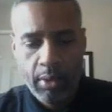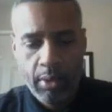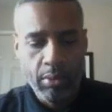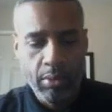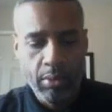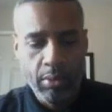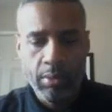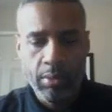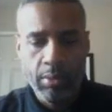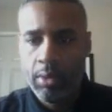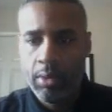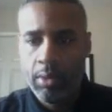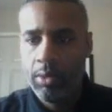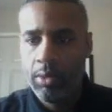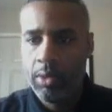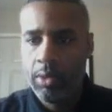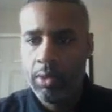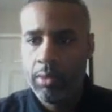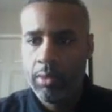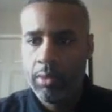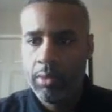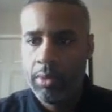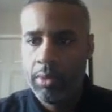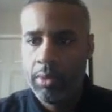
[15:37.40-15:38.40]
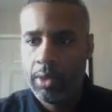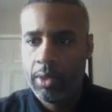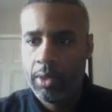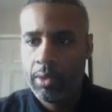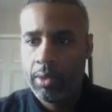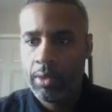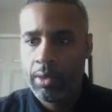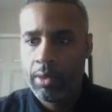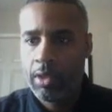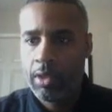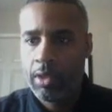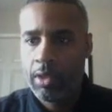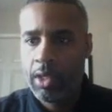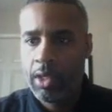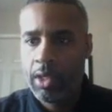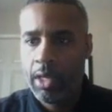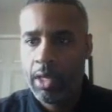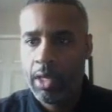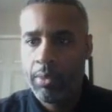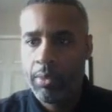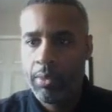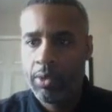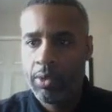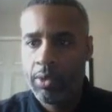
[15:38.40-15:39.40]
Oh, hold on.
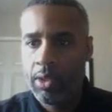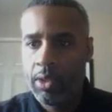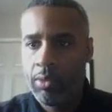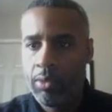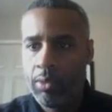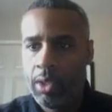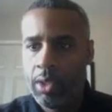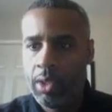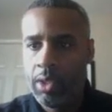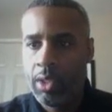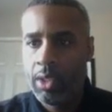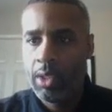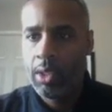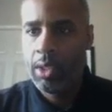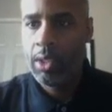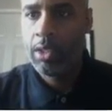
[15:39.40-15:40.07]
Camera's in the way.